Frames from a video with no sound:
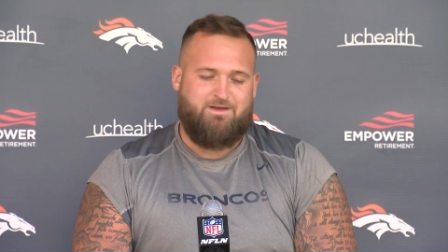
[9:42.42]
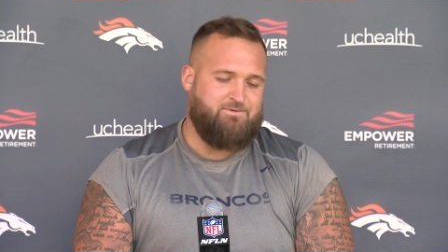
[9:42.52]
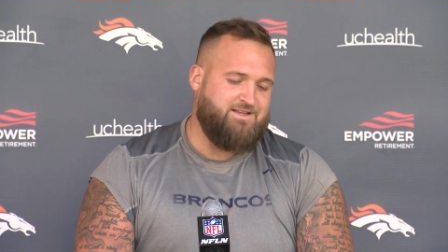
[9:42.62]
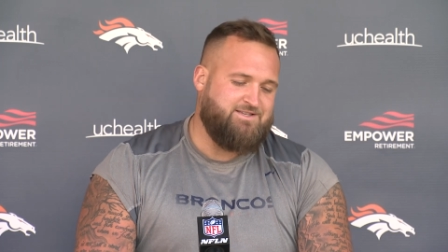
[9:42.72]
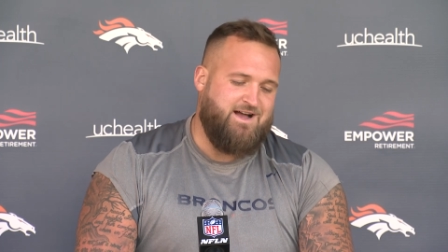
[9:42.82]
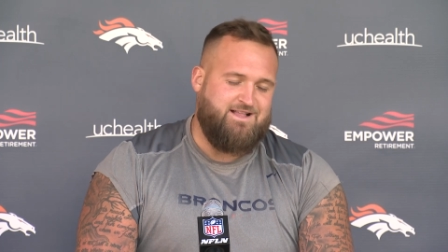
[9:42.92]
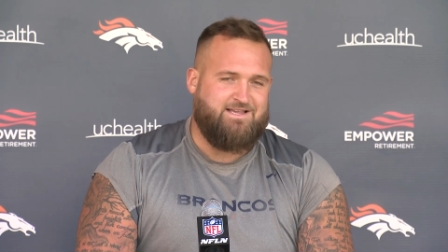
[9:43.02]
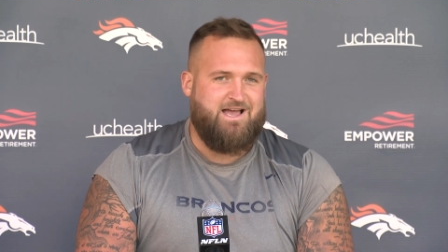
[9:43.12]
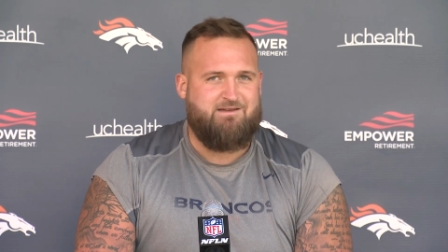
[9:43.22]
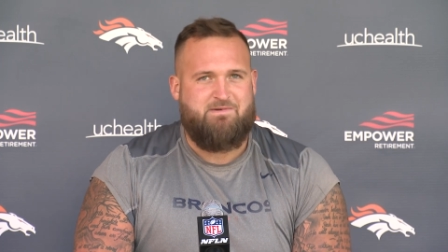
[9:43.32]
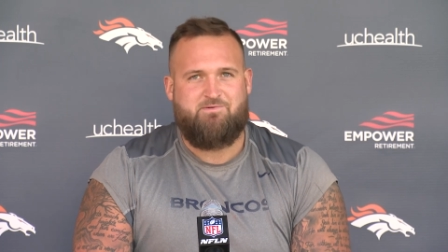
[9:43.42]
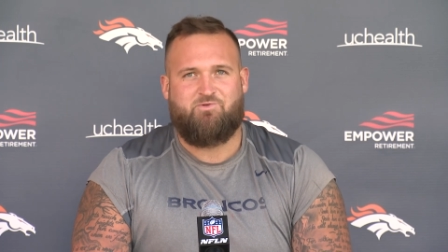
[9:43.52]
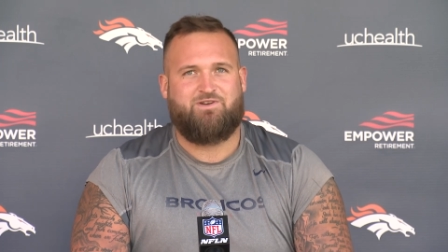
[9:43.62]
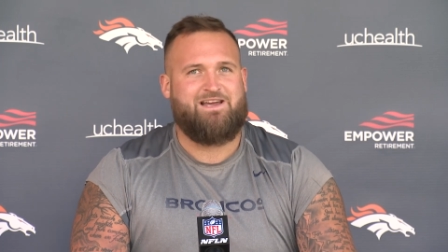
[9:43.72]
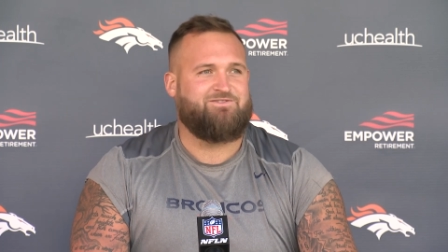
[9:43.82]
Maybe it's not tied. Maybe
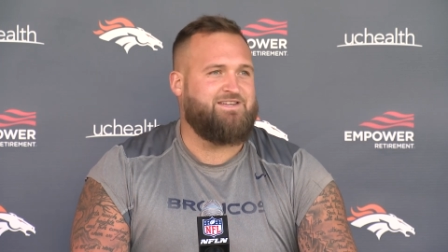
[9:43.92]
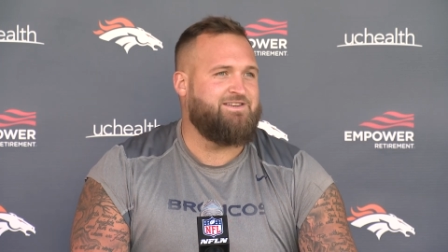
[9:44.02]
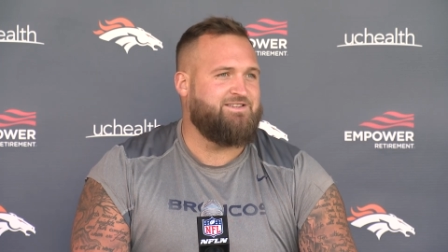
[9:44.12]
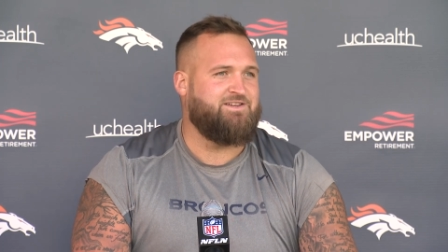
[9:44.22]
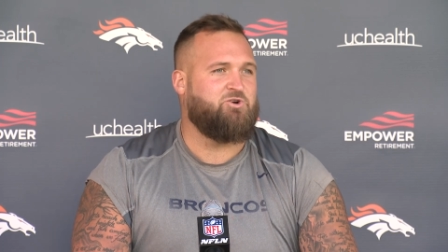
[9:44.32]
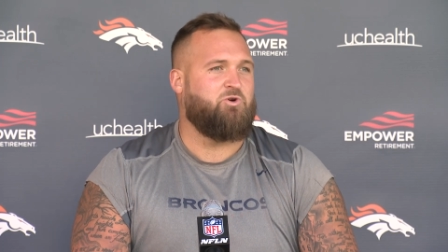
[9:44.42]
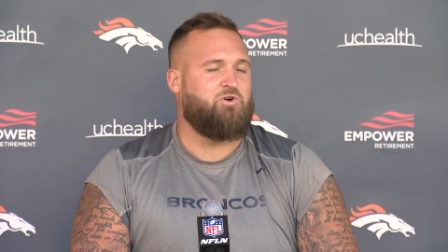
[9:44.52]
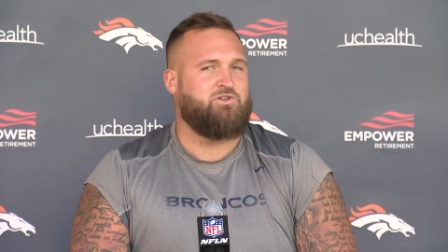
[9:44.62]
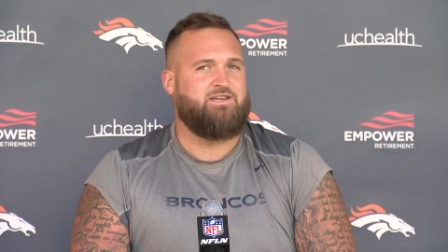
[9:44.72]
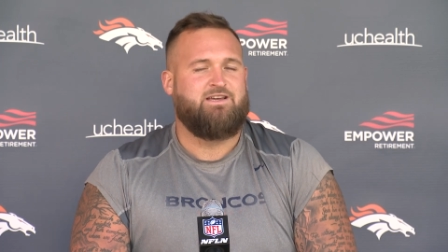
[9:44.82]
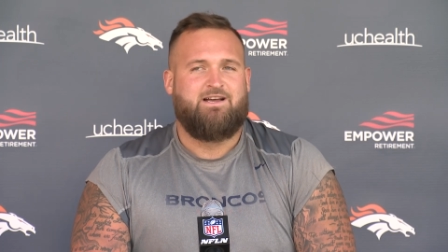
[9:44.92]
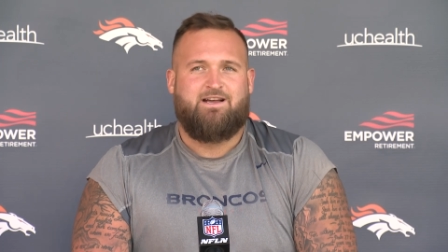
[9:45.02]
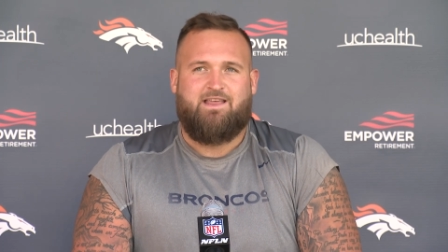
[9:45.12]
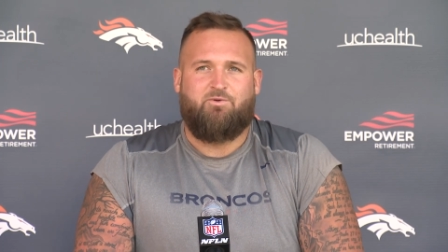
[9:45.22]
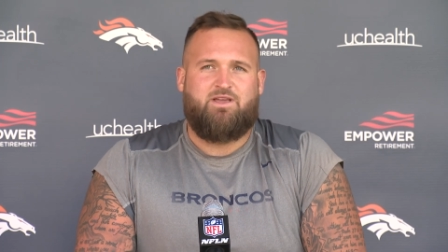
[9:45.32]
we're down 10 to 0 early,
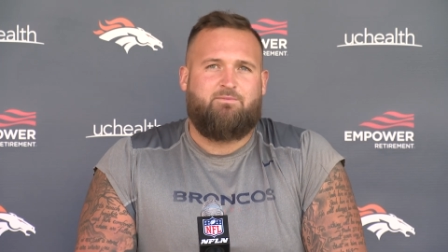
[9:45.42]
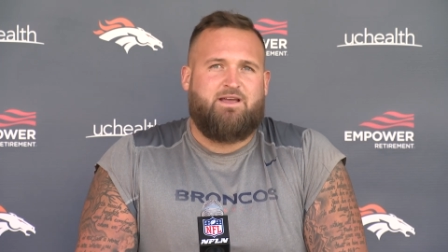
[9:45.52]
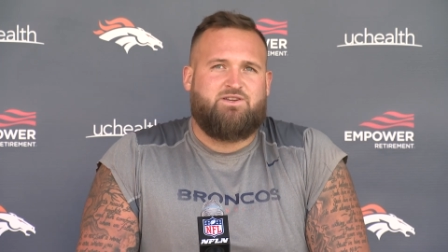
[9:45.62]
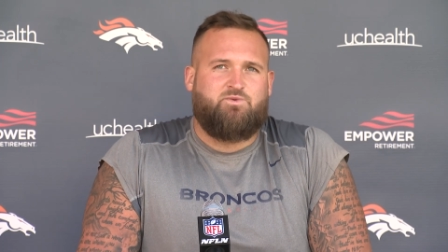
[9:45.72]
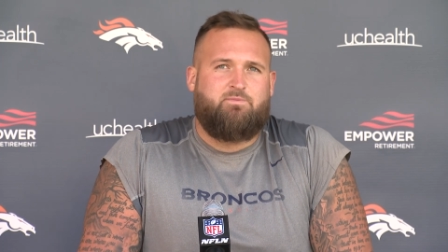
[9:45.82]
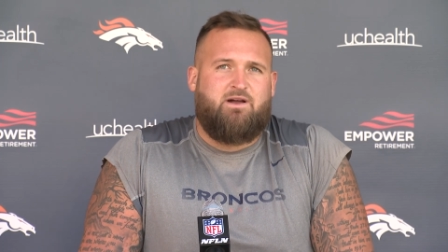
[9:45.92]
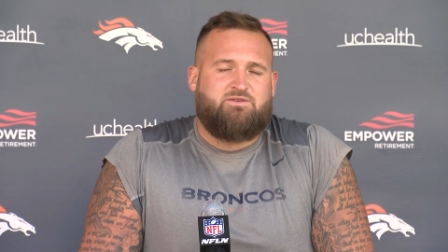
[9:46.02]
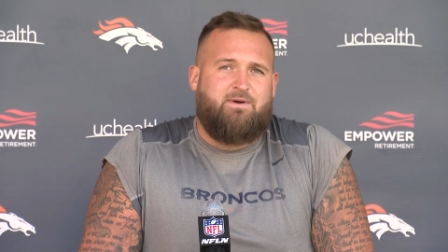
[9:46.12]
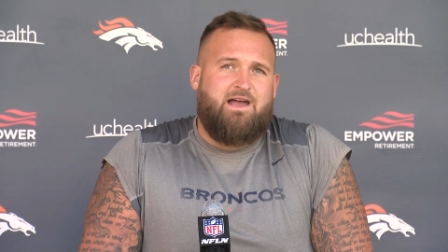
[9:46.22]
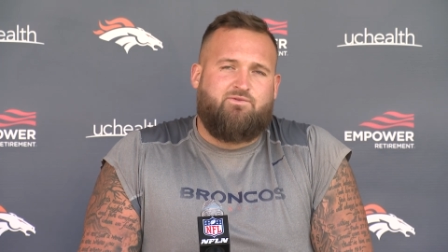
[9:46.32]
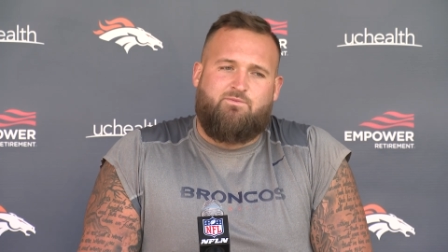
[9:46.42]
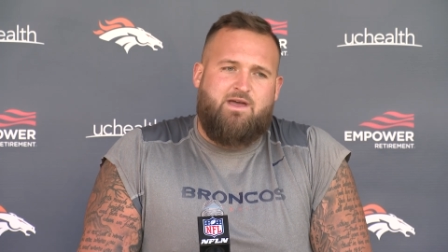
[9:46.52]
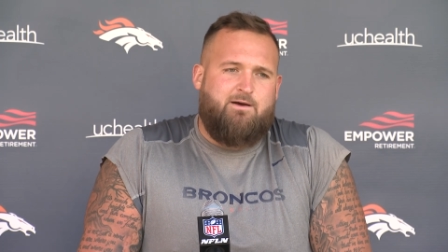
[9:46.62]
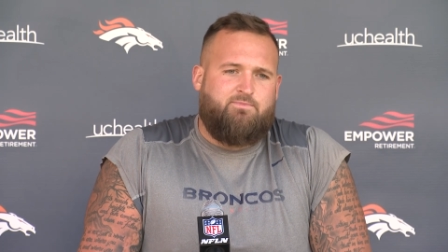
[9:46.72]
that we can make sure we bounce back from that.